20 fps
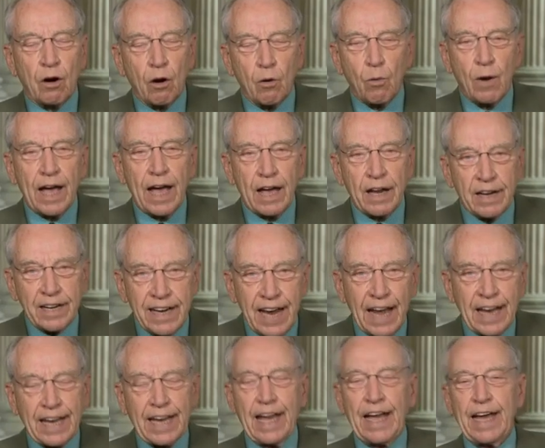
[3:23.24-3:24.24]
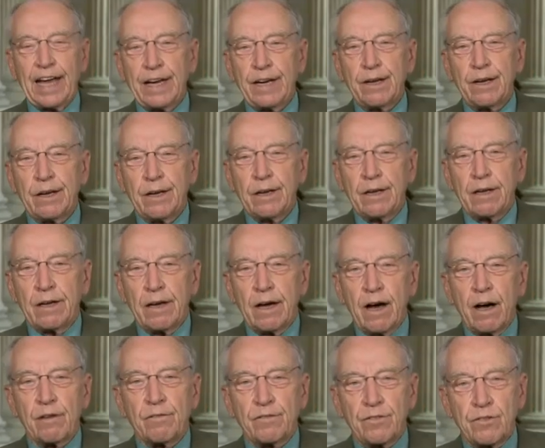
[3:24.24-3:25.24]
a decade
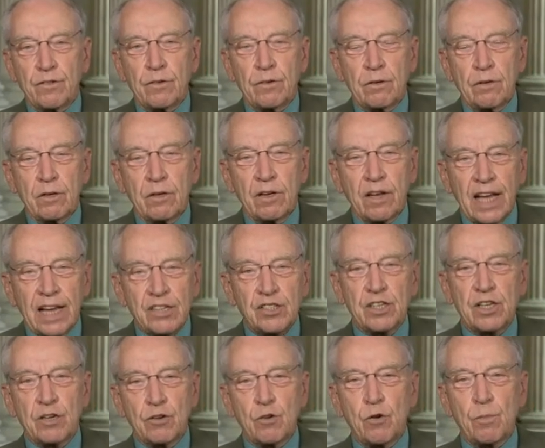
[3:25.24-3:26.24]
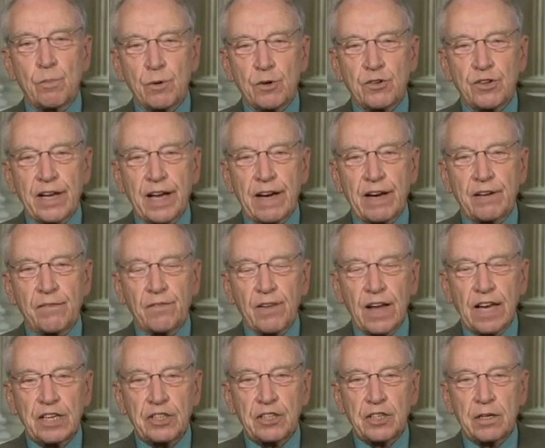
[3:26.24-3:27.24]
of less than 2%
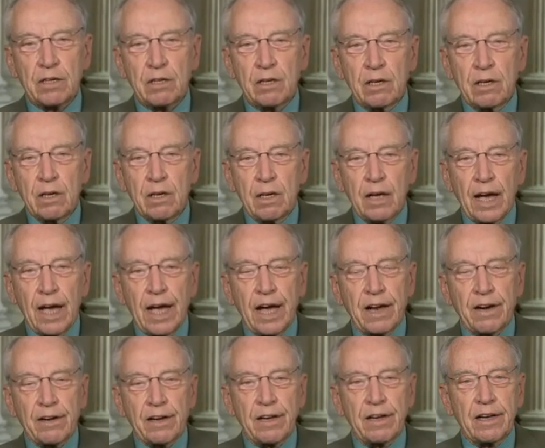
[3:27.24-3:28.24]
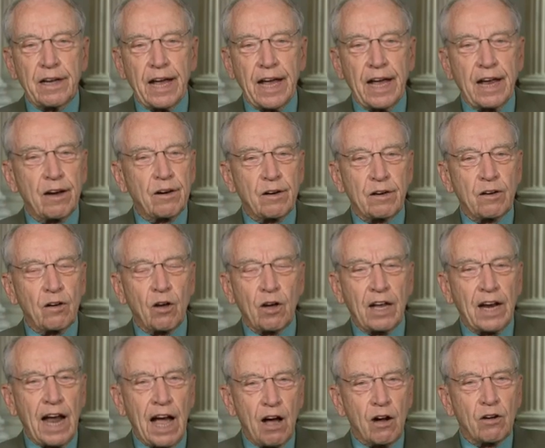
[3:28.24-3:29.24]
inflation, and
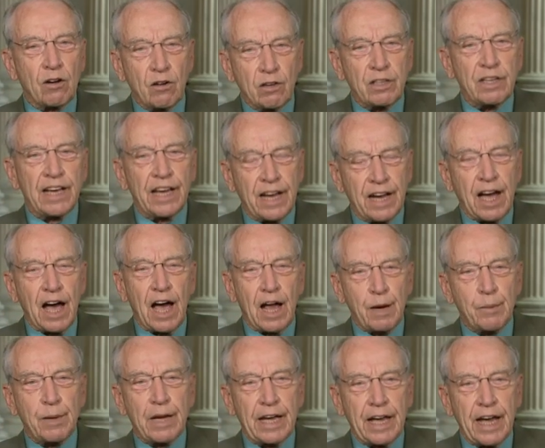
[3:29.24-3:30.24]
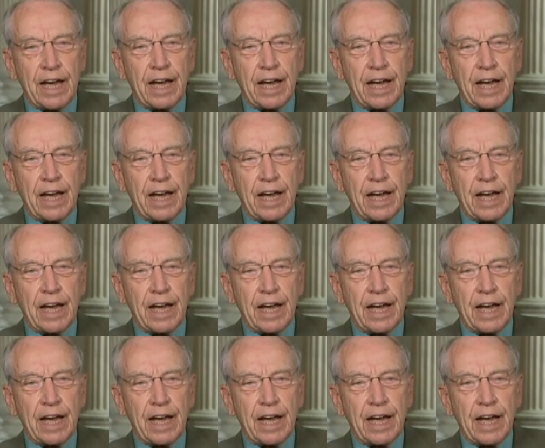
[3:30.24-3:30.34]
look at how good the economy